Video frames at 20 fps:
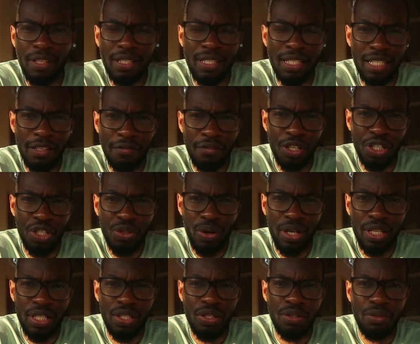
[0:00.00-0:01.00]
of this is if you're
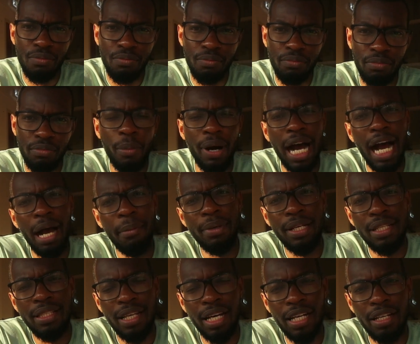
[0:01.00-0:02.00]
trying to form a
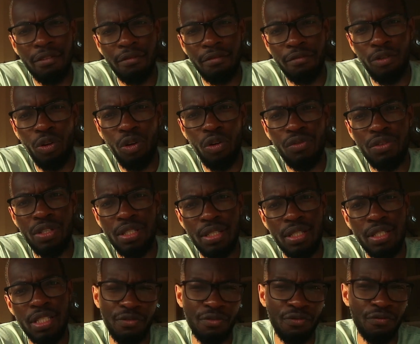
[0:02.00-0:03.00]
habit that involves some